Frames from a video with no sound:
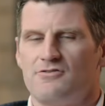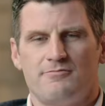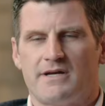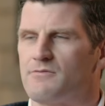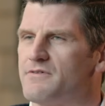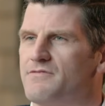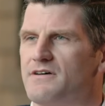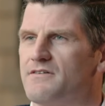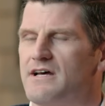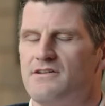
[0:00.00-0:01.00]
knew man would
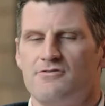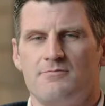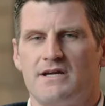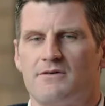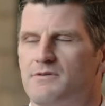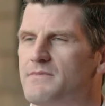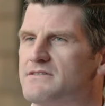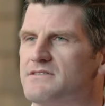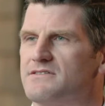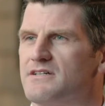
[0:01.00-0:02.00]
fail. I knew man would
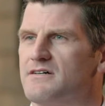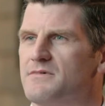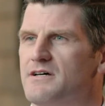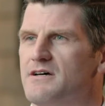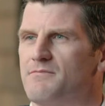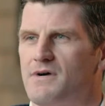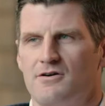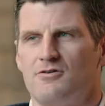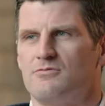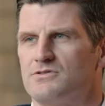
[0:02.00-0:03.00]
mess this up. My
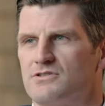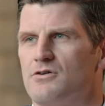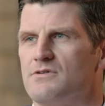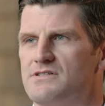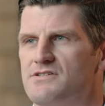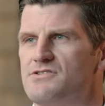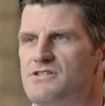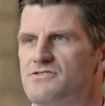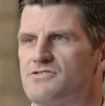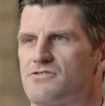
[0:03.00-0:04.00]
hope was always in
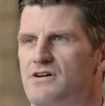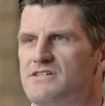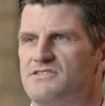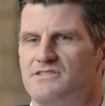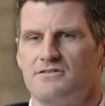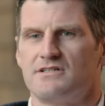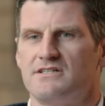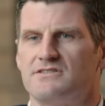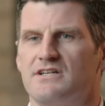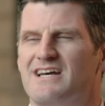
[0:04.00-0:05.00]
Jesus Christ. Still
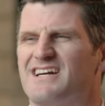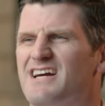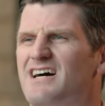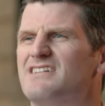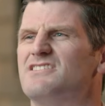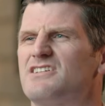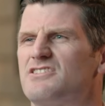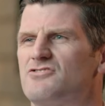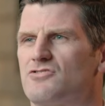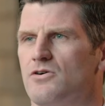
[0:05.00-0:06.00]
is. God's in
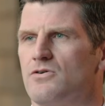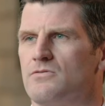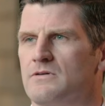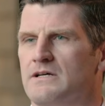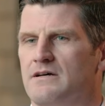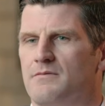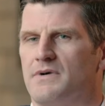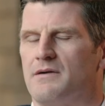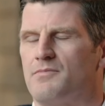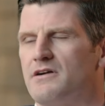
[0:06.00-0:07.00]
control.
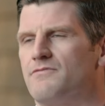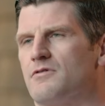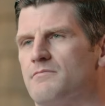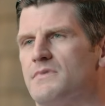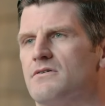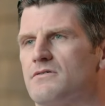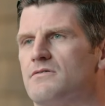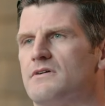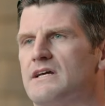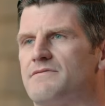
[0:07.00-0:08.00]
But I pray for a
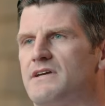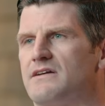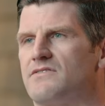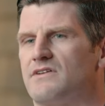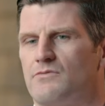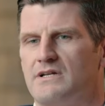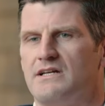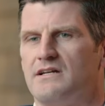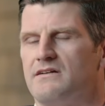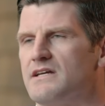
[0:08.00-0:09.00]
miracle in Afghanistan. We
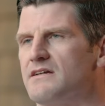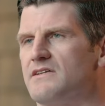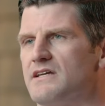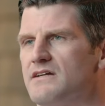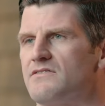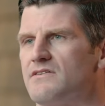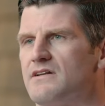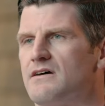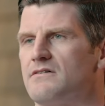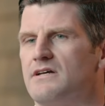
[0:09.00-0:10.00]
needed to get the
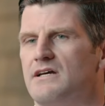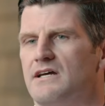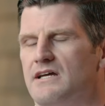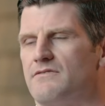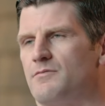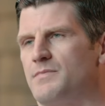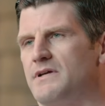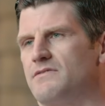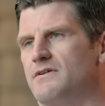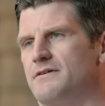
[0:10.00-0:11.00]
innocent out and for
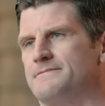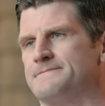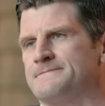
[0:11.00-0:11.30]
peace there.